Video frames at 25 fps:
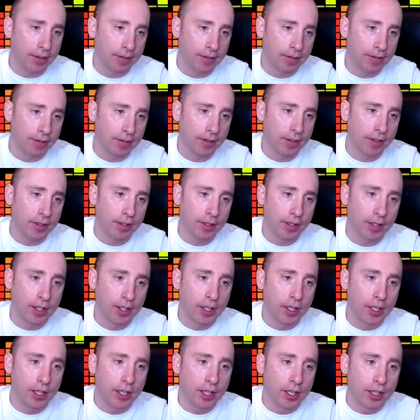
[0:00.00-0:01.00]

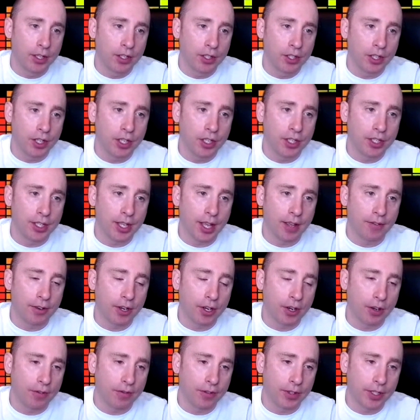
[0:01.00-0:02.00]

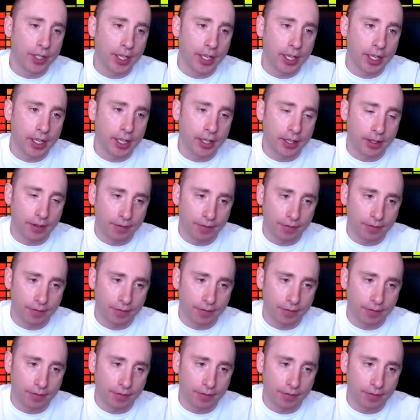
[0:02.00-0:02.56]
G7 over D,